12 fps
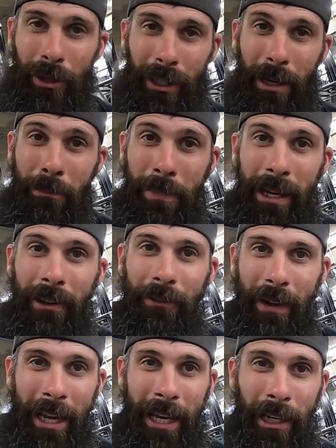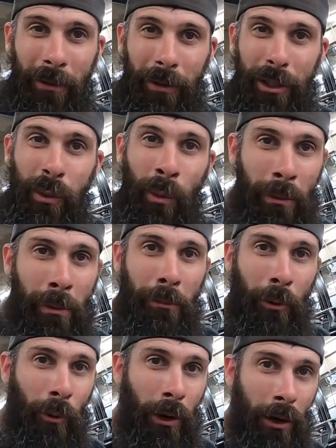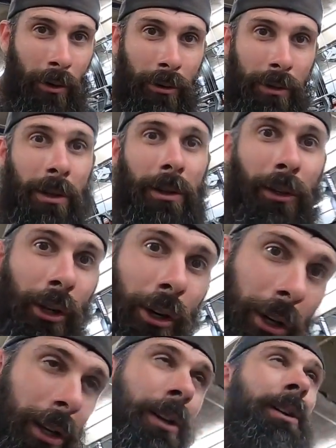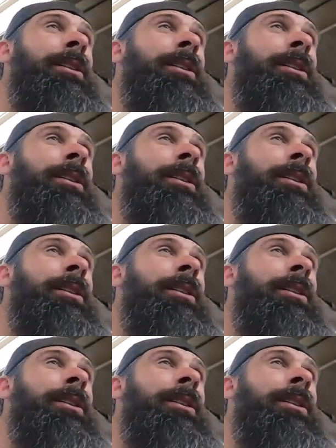really a big fan of the swimming pool hose look,